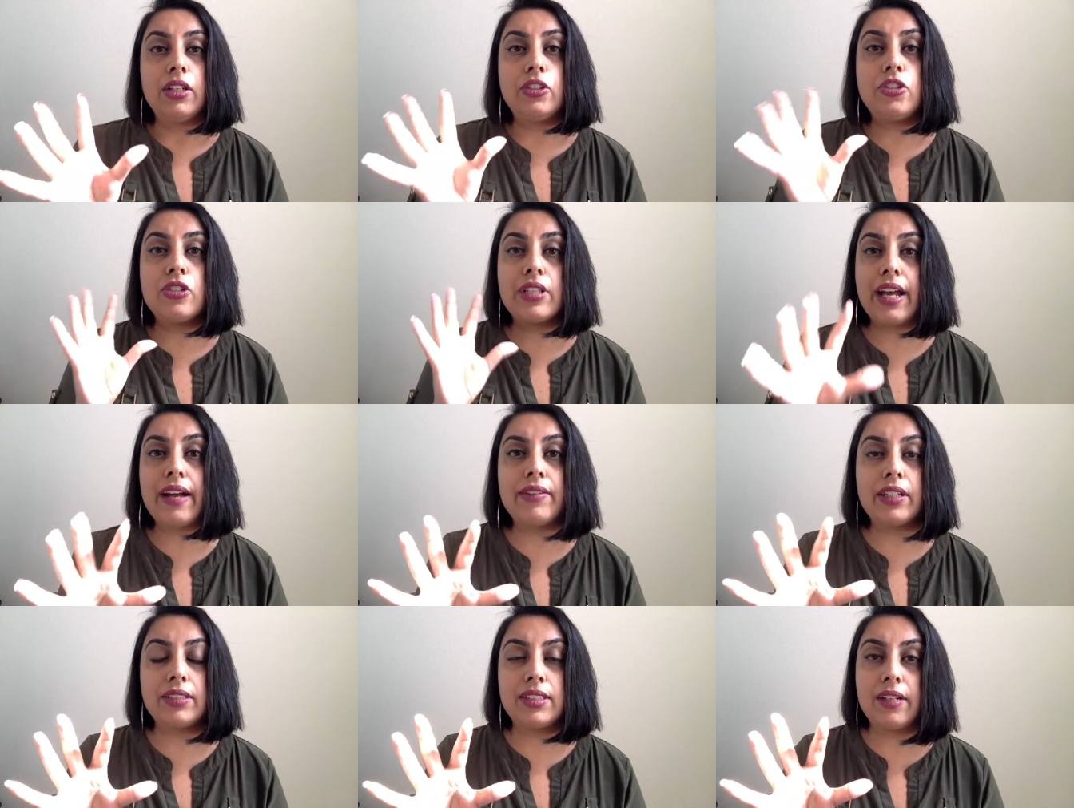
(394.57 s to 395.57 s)
you're just
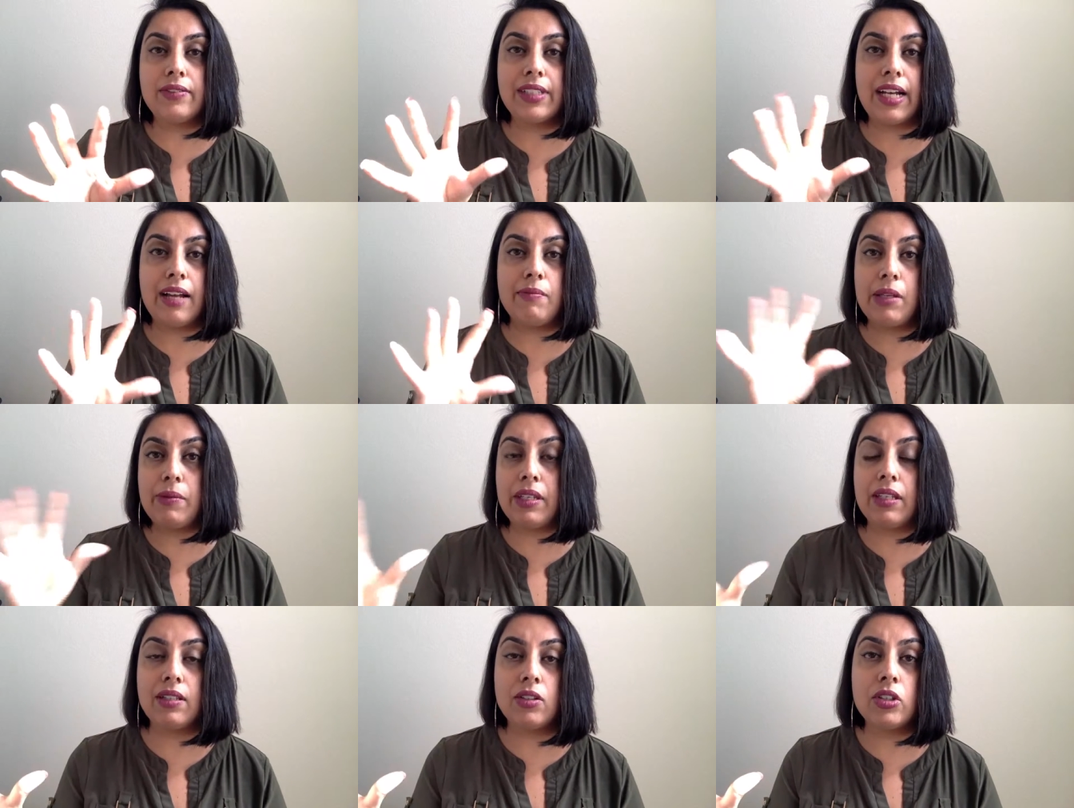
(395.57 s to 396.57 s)
having a tough time
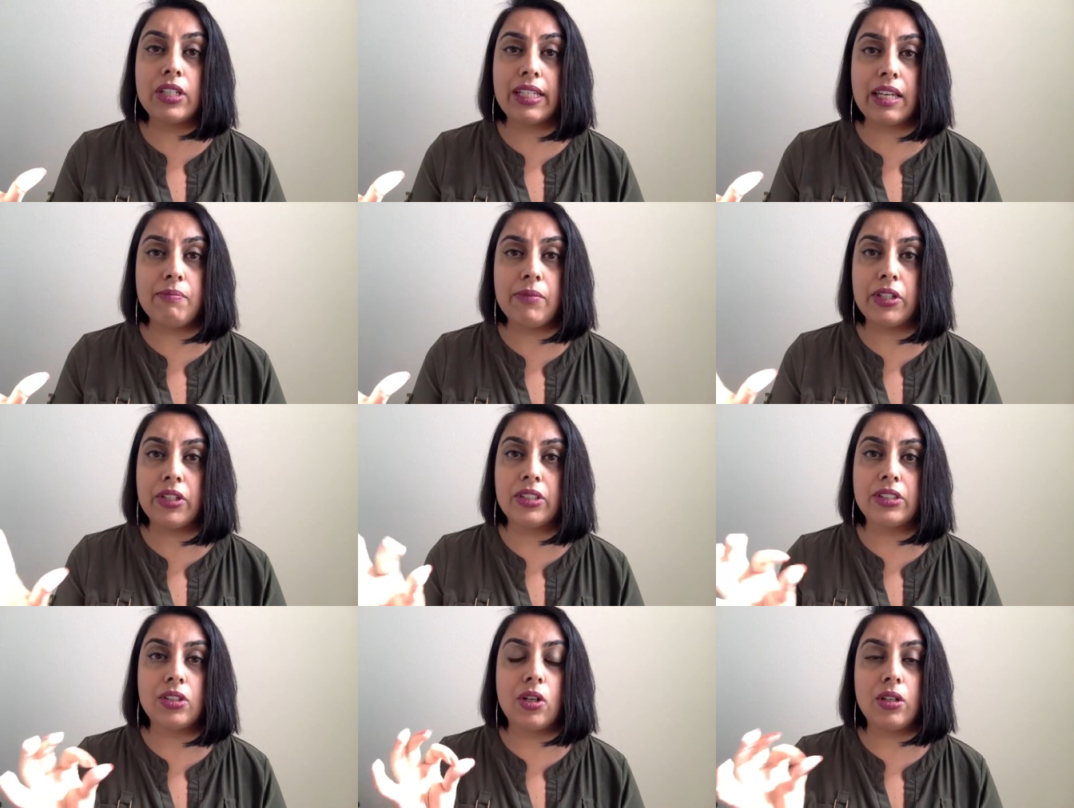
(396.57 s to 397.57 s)
maybe looking at
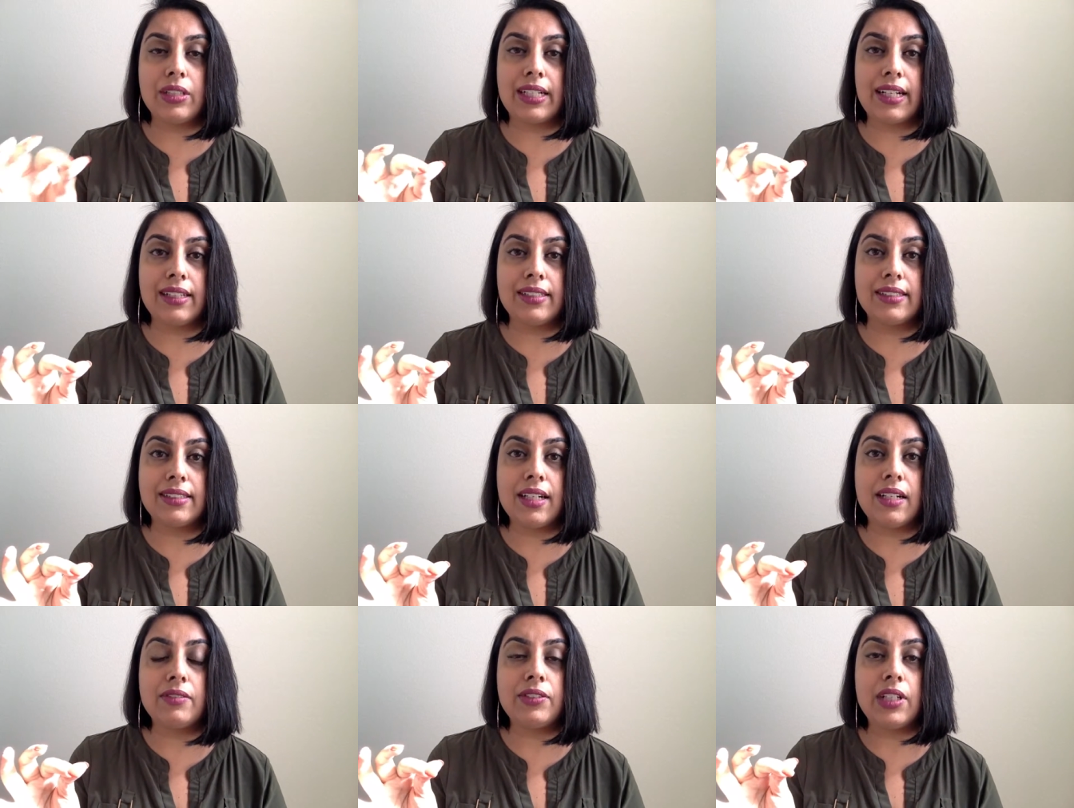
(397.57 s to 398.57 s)
mirrors and all that kind of
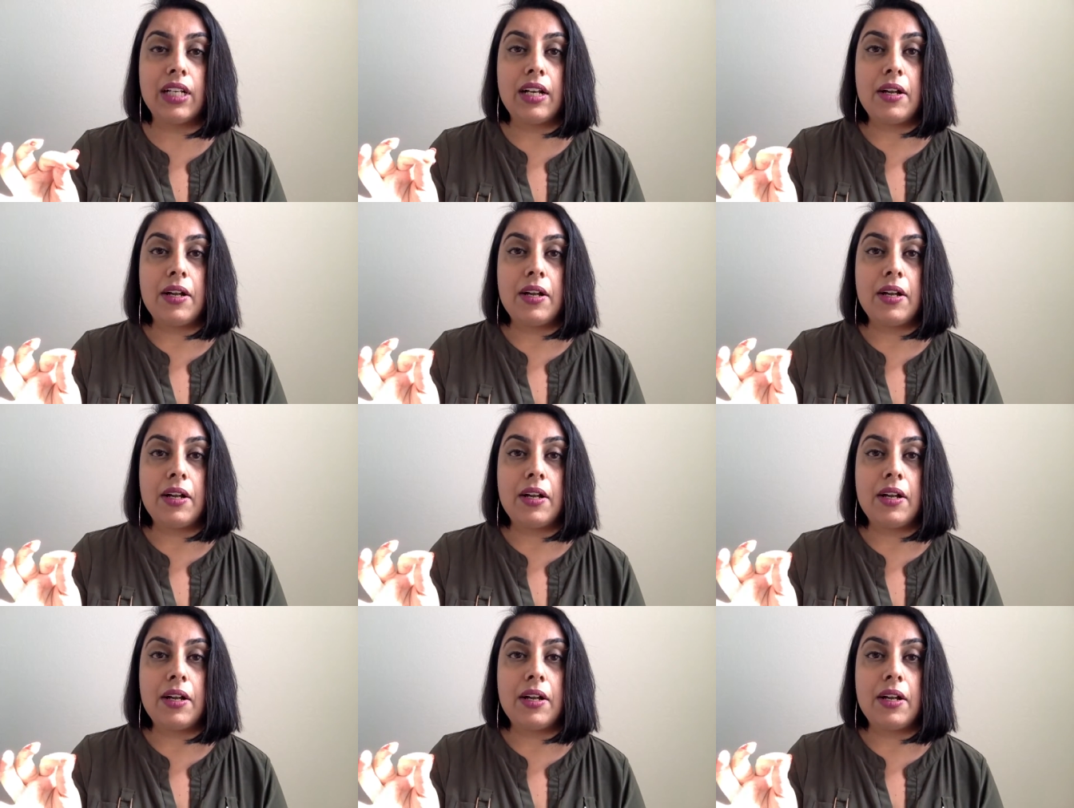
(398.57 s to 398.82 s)
stuff,